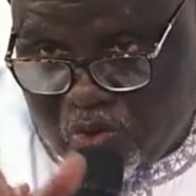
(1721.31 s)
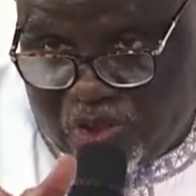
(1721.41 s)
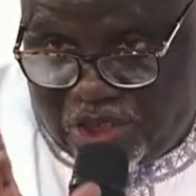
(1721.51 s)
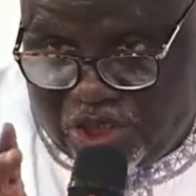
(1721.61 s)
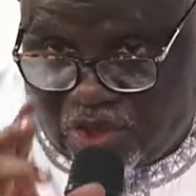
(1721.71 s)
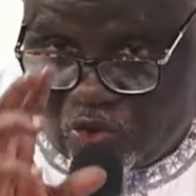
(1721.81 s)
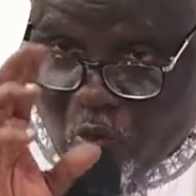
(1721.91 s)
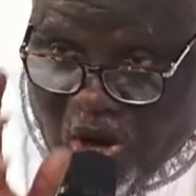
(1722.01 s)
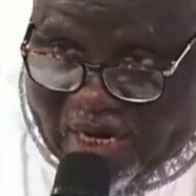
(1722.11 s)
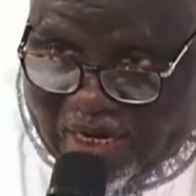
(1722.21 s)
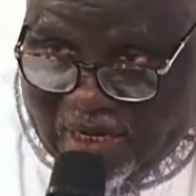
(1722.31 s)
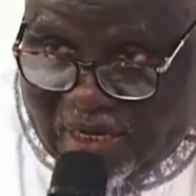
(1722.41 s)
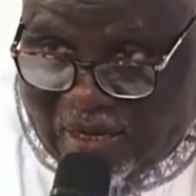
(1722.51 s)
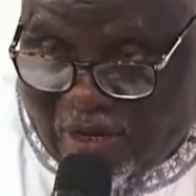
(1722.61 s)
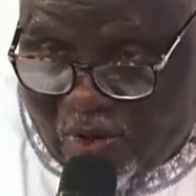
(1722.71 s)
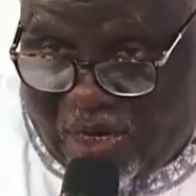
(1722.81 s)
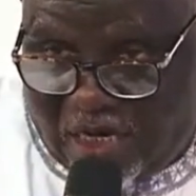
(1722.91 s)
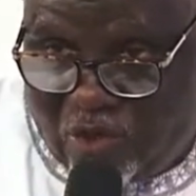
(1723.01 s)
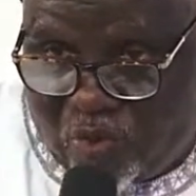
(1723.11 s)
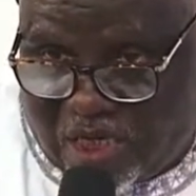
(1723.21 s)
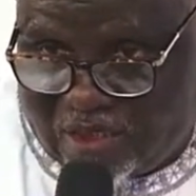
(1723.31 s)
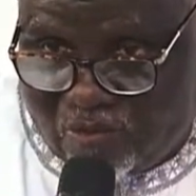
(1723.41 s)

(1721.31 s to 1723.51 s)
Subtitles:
conditions: one, under duress.